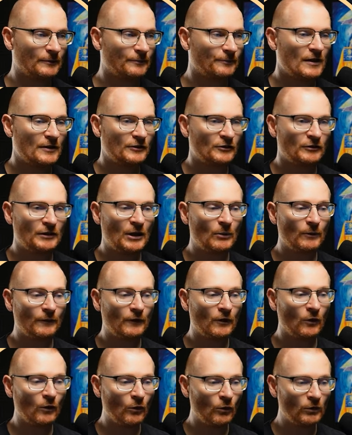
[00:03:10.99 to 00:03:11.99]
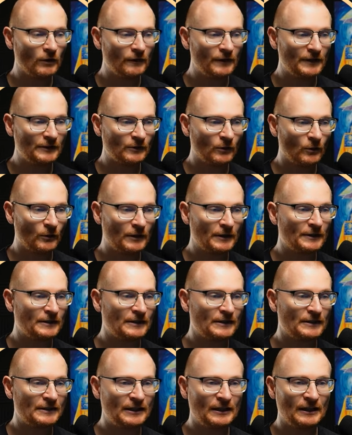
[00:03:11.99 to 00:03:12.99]
So now we've got all of these orders
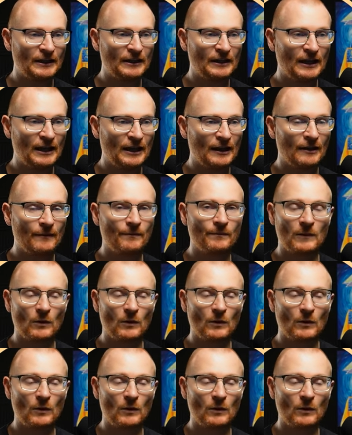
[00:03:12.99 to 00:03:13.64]
sitting in here.